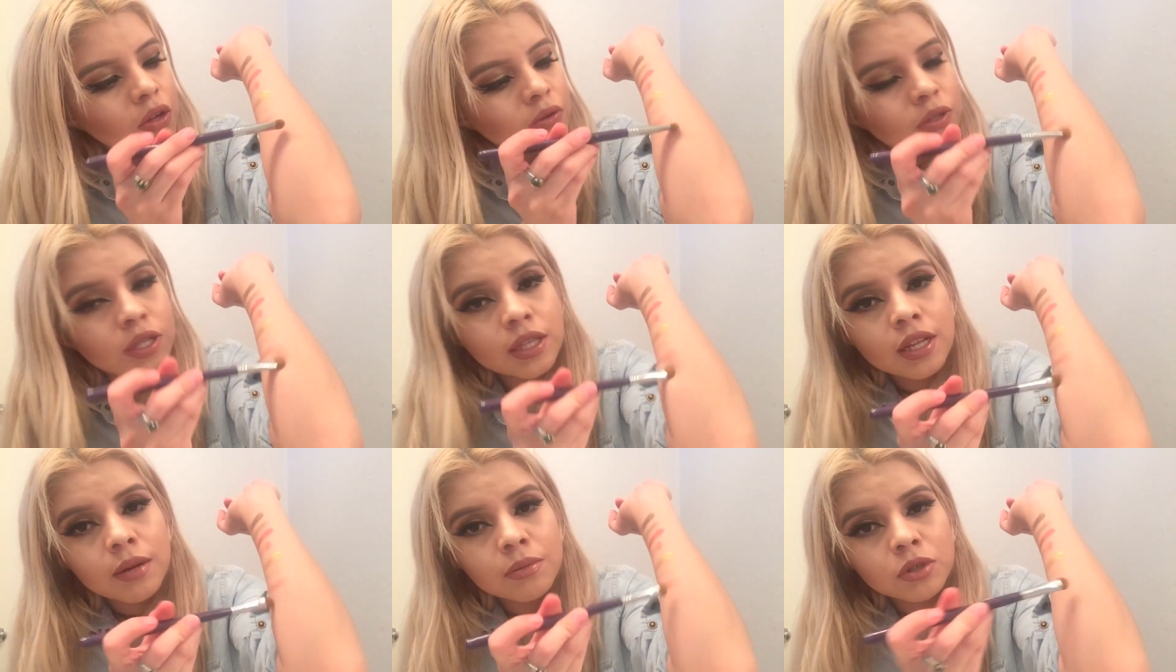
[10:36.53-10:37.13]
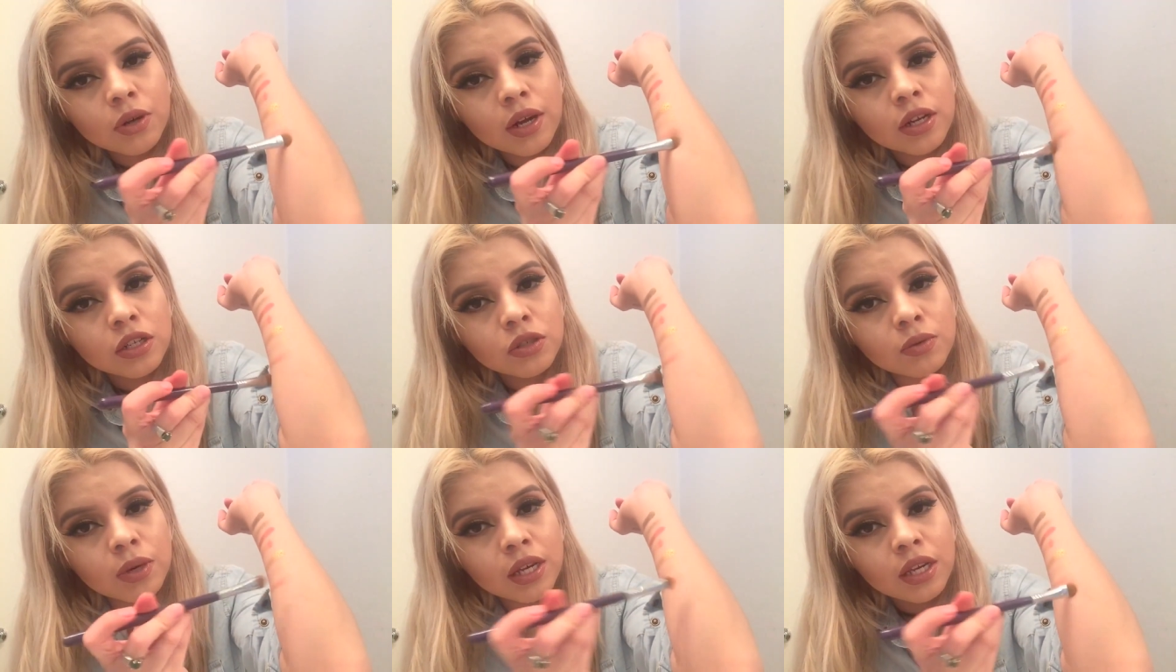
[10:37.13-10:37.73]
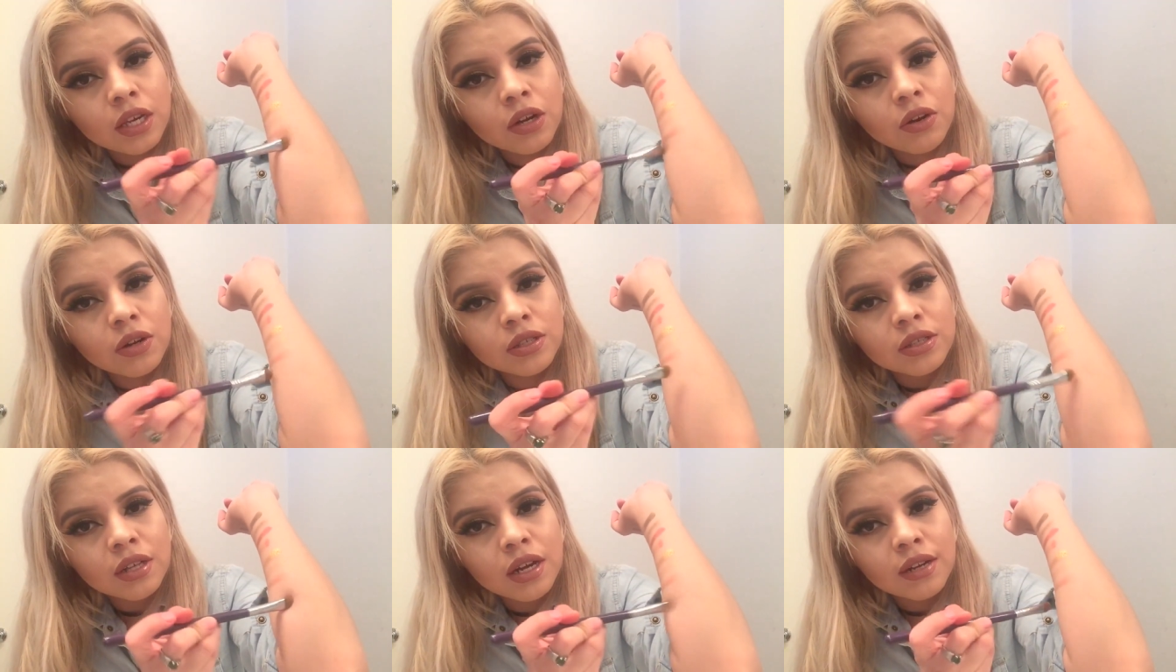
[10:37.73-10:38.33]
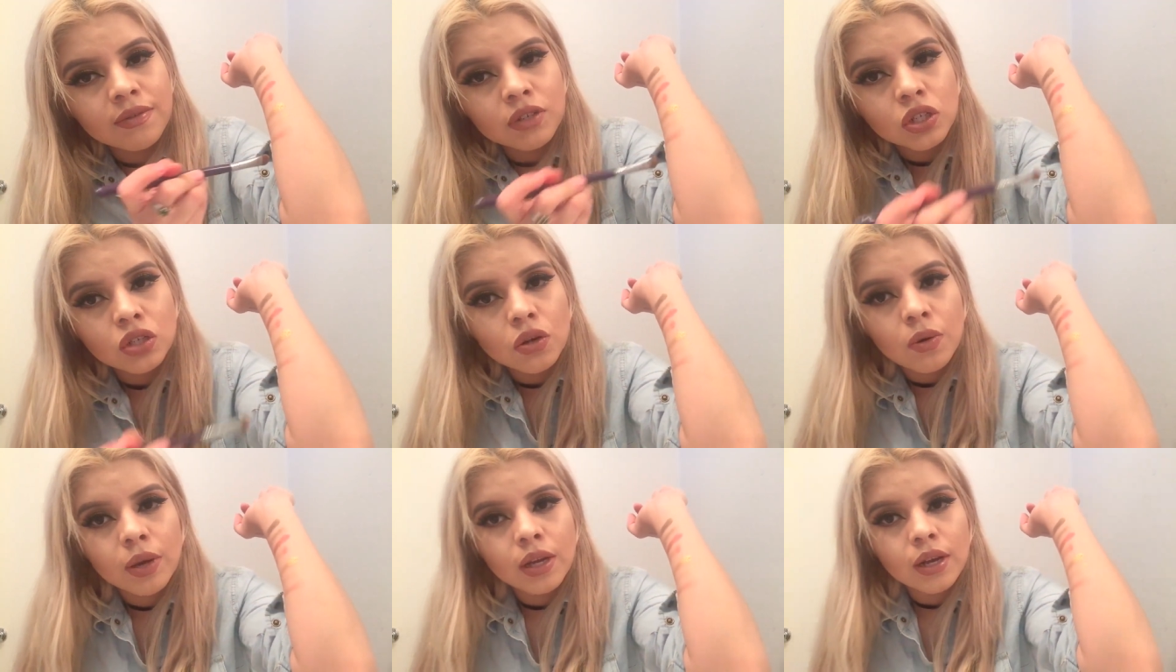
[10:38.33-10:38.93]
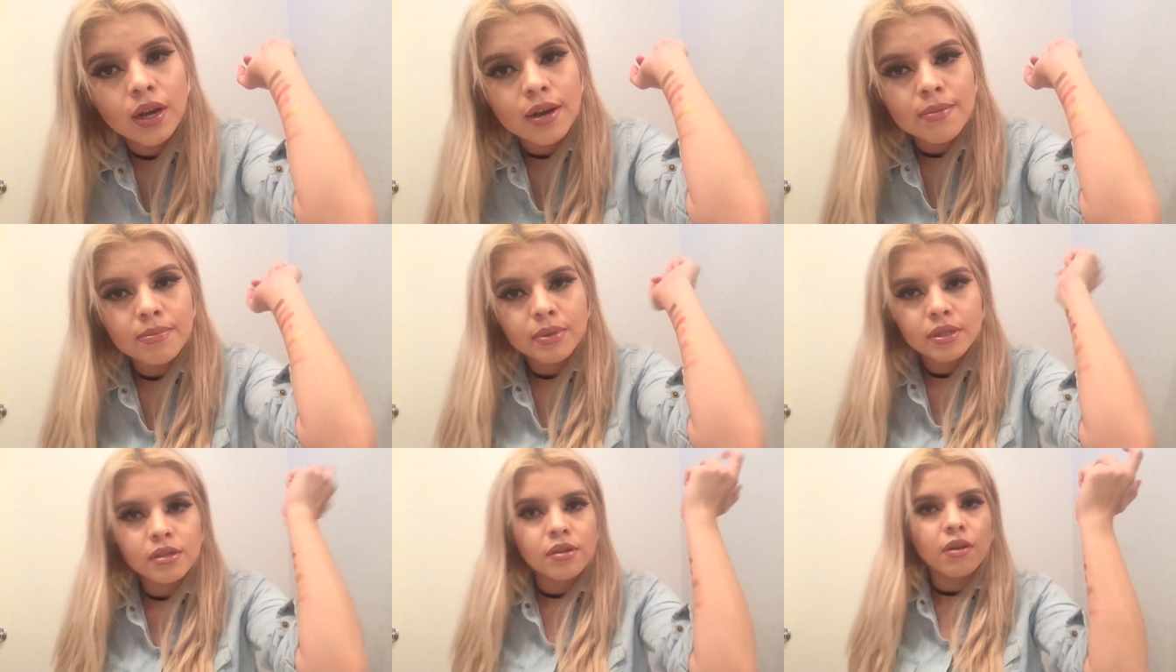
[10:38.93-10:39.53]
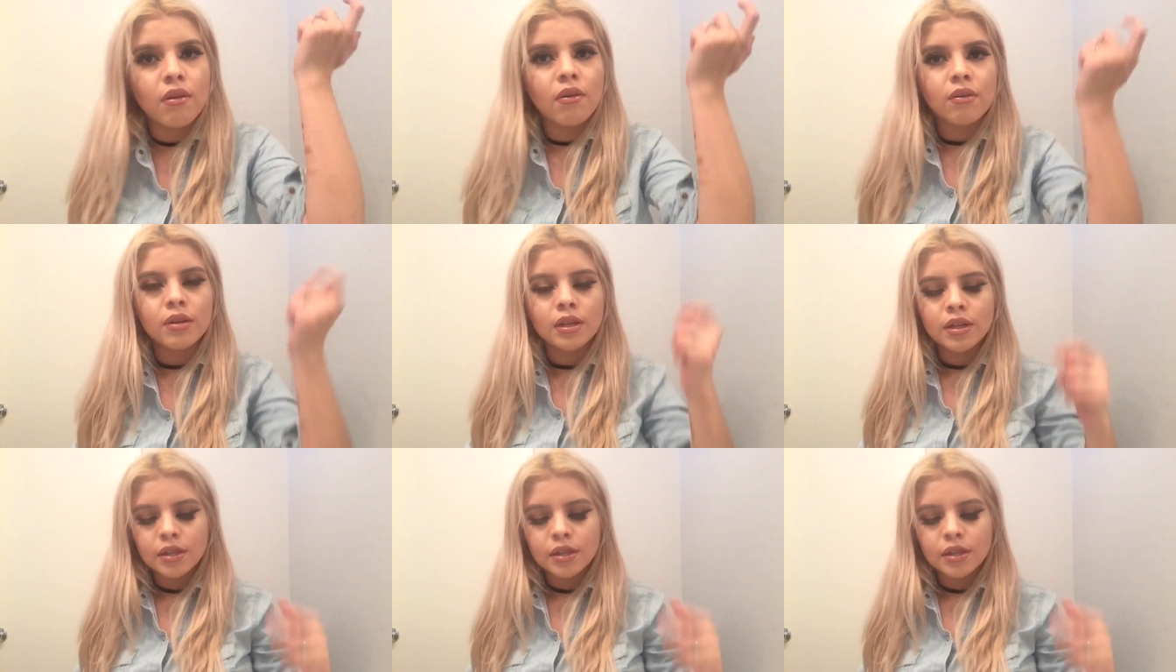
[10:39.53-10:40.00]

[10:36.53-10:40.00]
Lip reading: You see that I'm trying to do it here. It's not even showing up. So,